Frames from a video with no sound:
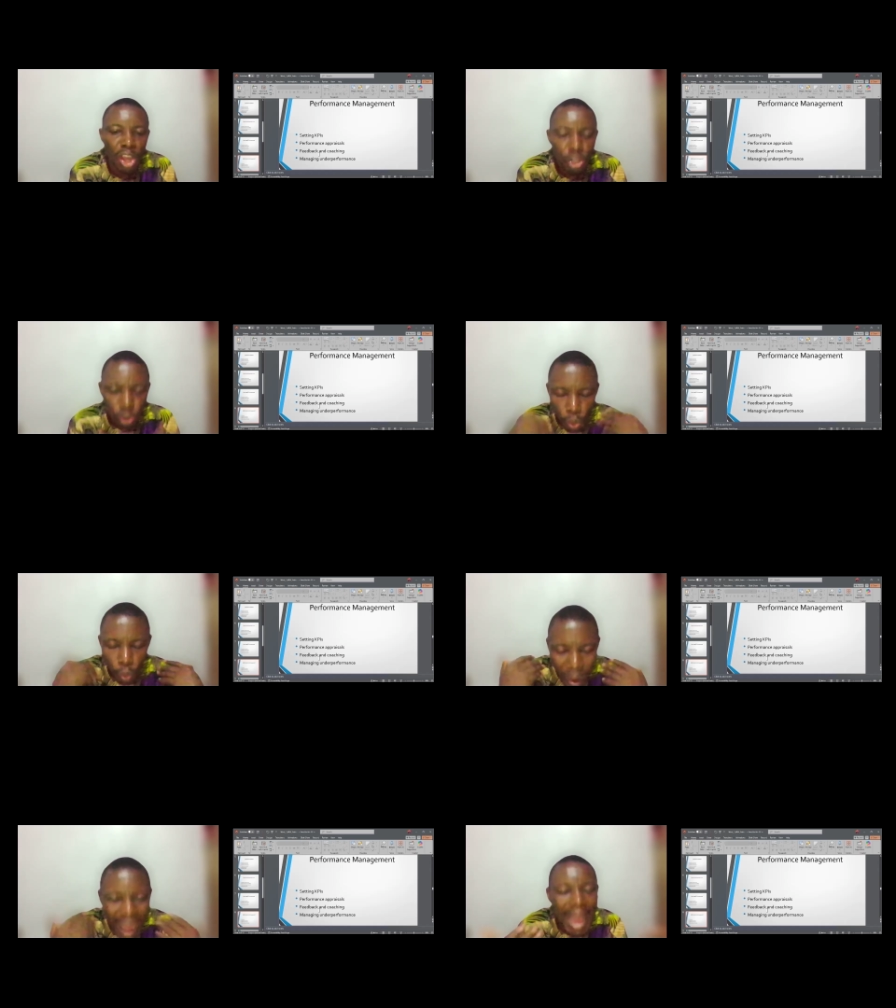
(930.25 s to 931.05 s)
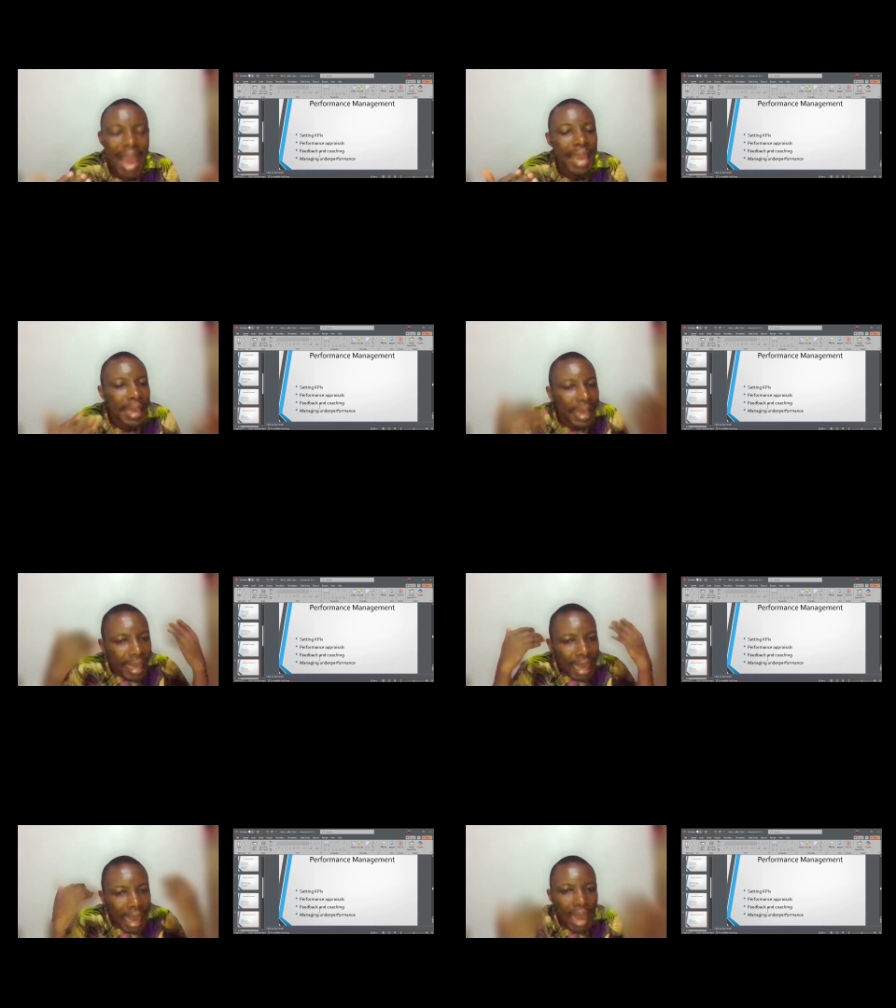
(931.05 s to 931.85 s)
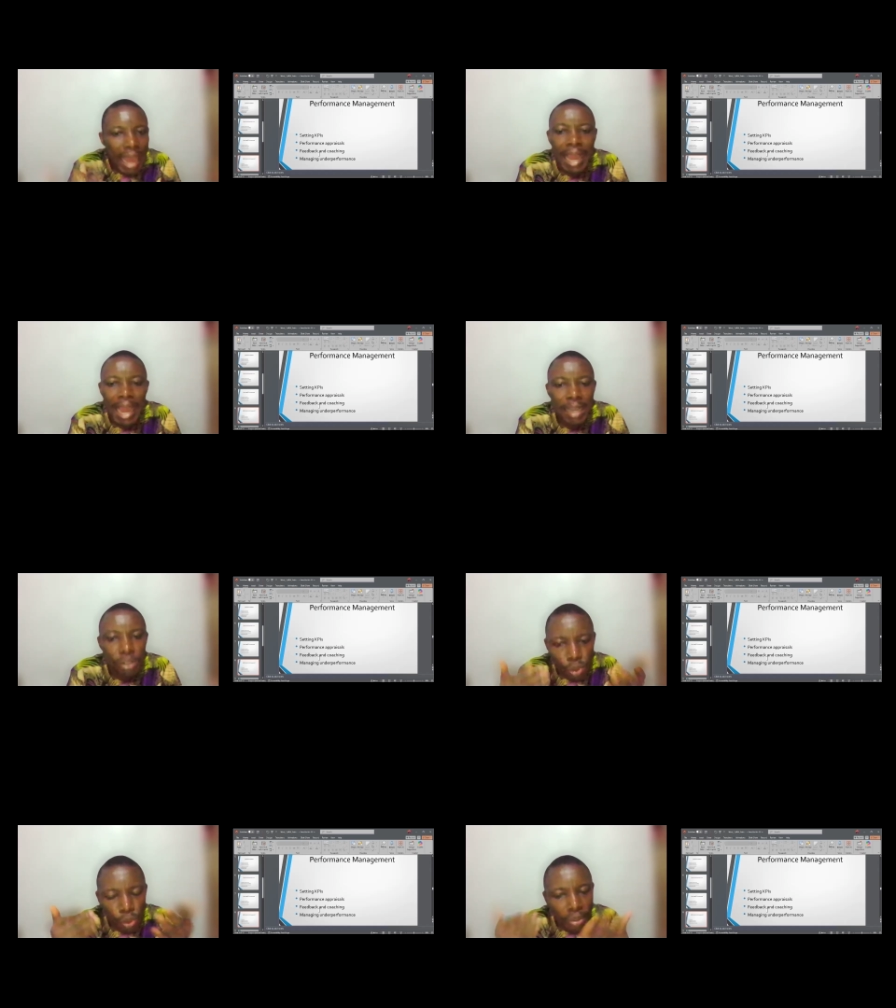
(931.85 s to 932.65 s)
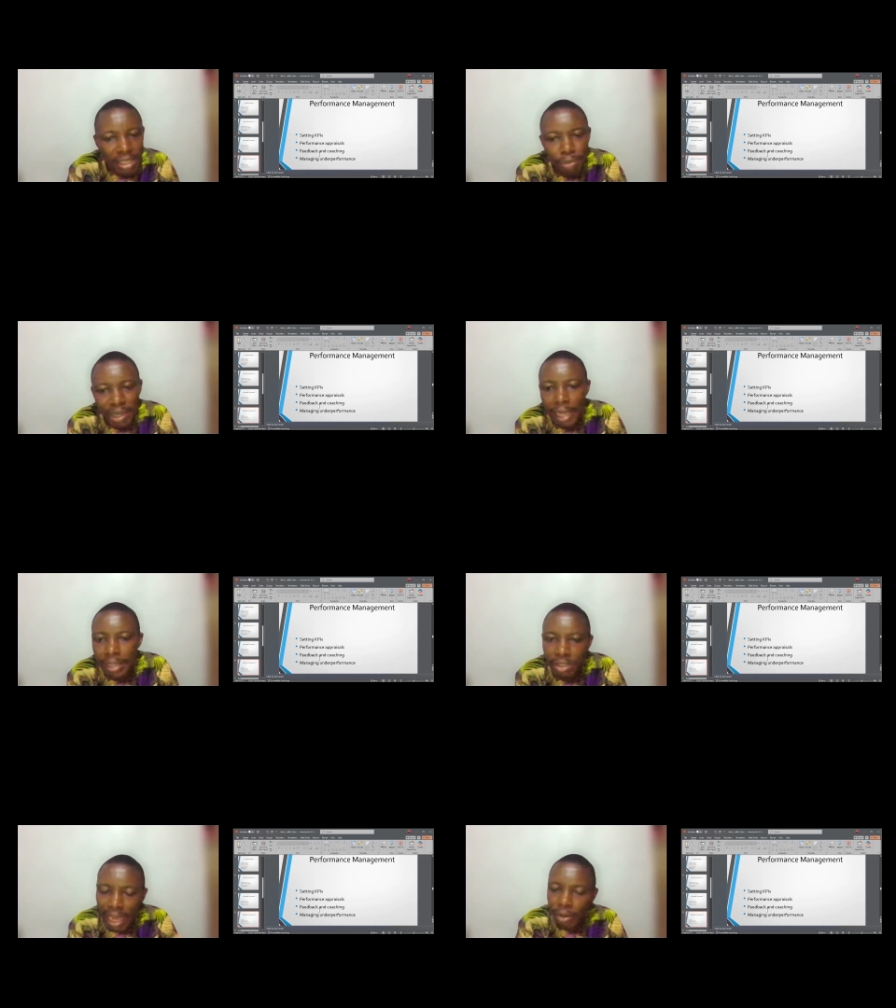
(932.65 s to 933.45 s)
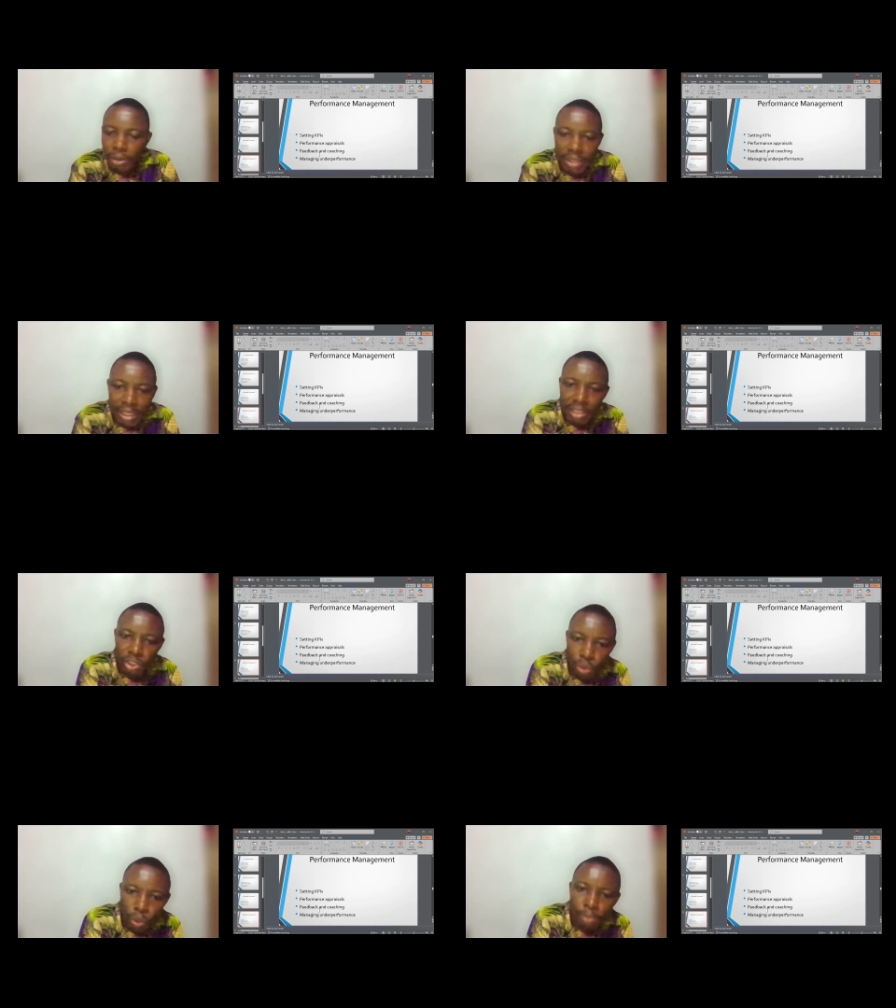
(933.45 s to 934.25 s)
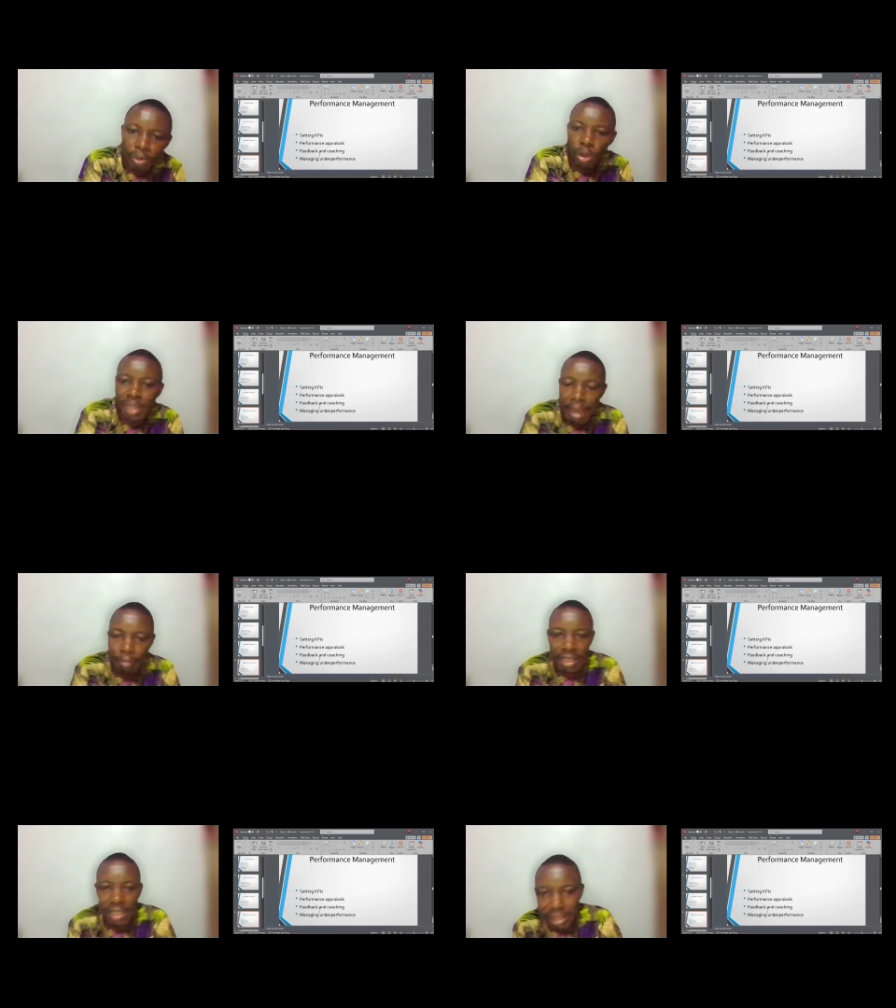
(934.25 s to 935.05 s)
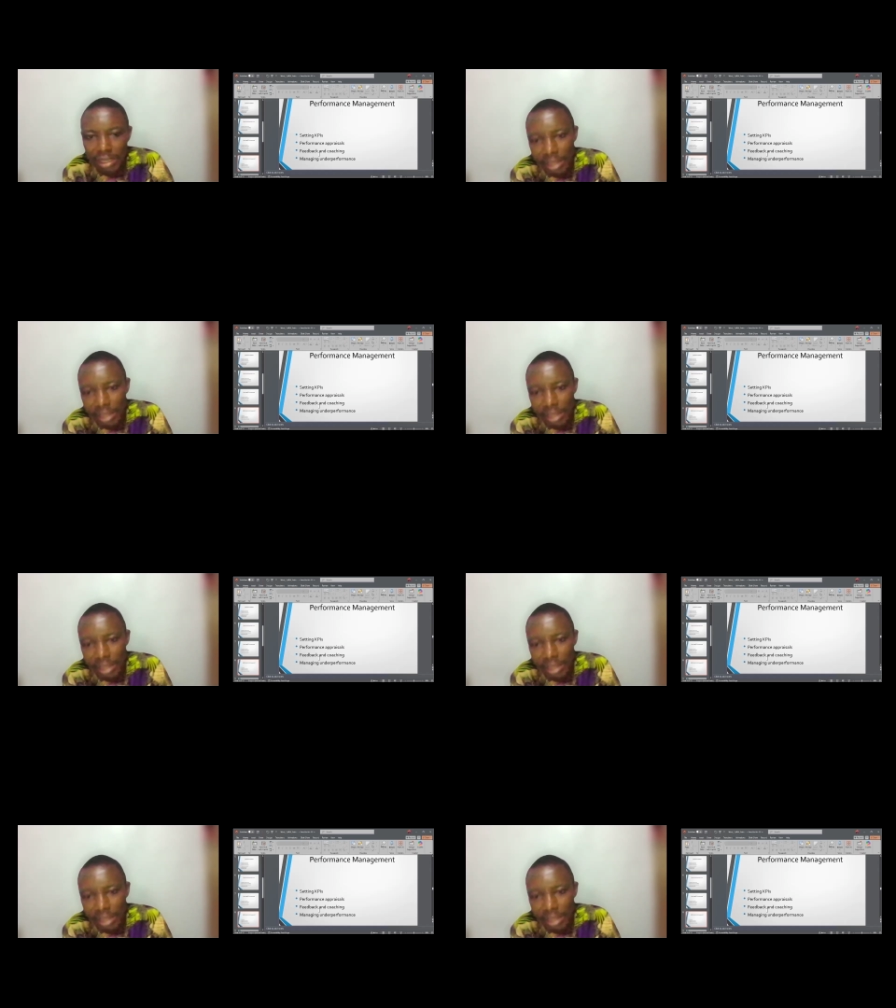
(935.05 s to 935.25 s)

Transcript: So why do you rate me like this? I don't think it's so, because I am this,